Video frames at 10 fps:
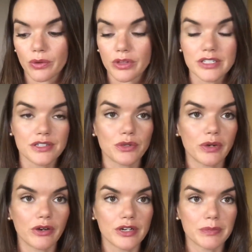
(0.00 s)
this is a
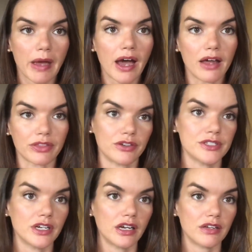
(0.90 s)
rigorous path.
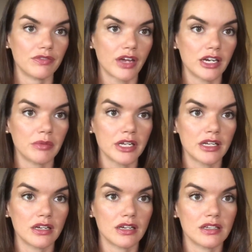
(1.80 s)
There's not, if
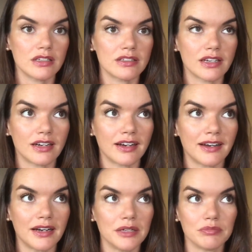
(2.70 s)
anybody is,
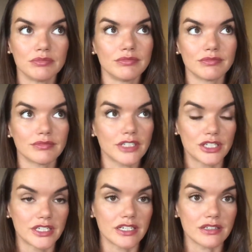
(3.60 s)
it
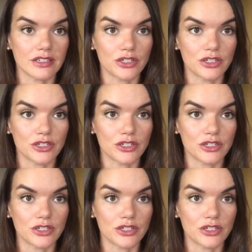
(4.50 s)
just is.